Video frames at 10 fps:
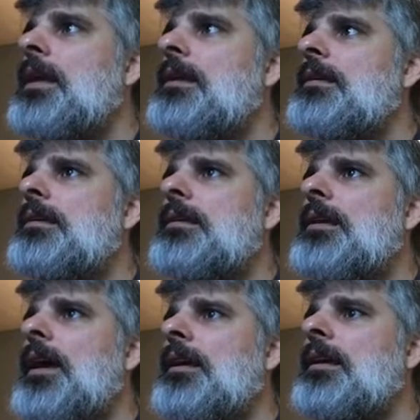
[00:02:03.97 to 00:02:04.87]
He has his
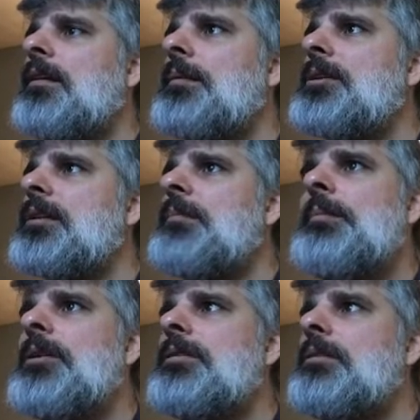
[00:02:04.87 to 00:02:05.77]
attacking option that
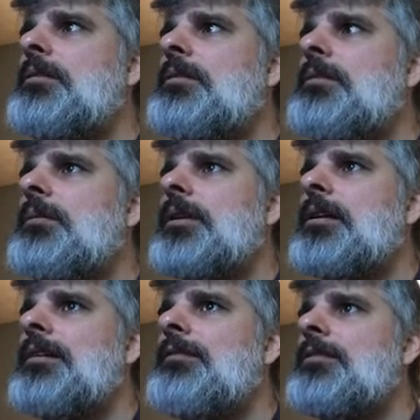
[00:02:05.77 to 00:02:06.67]
maybe he should do, where he
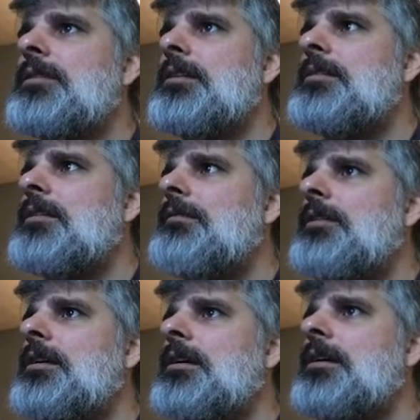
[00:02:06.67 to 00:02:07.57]
covers and hits off
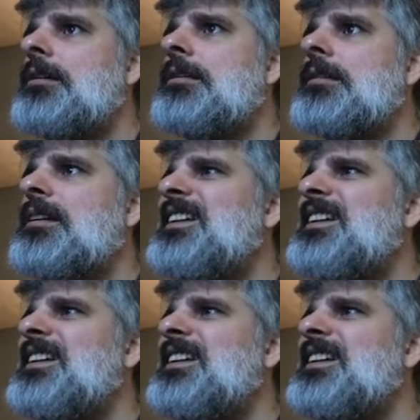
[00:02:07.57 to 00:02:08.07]
the ace.